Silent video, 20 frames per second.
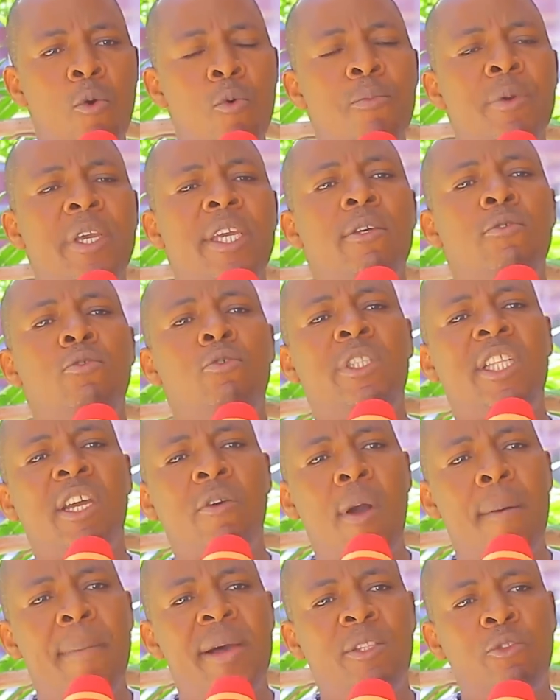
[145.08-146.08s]
umbwirute
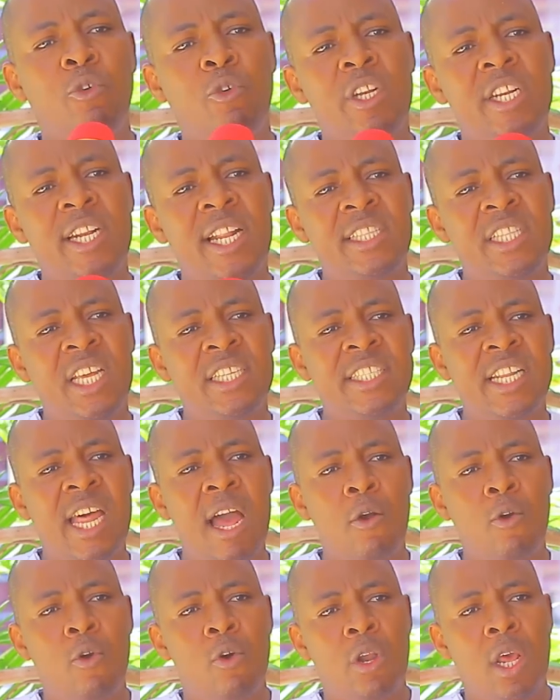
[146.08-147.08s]
kwa amatorero
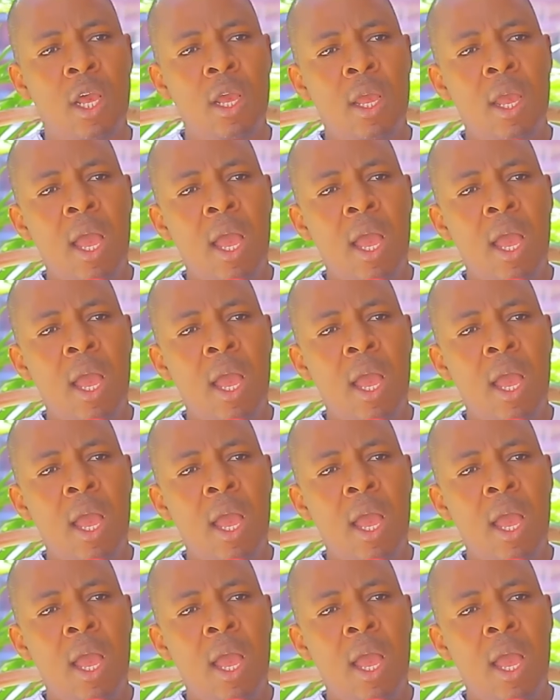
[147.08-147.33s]
atazakora